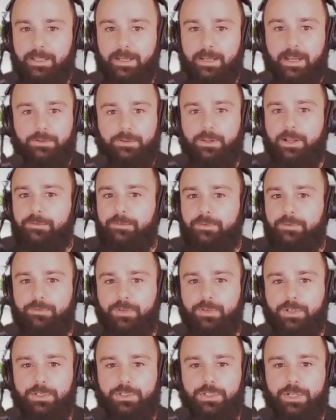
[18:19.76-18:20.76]
I'd love if
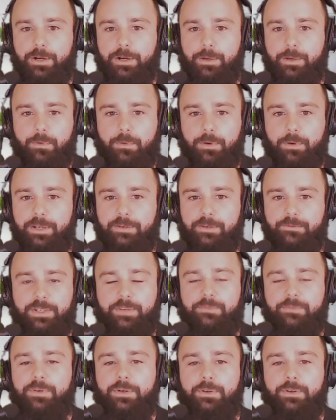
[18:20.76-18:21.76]
you could share a point of
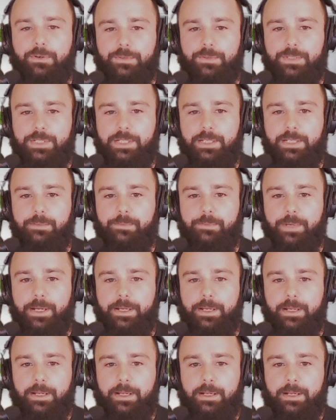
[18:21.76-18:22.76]
difficulty,
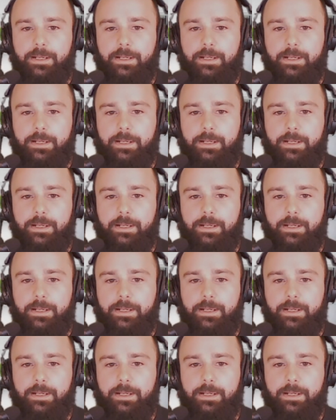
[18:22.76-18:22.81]
but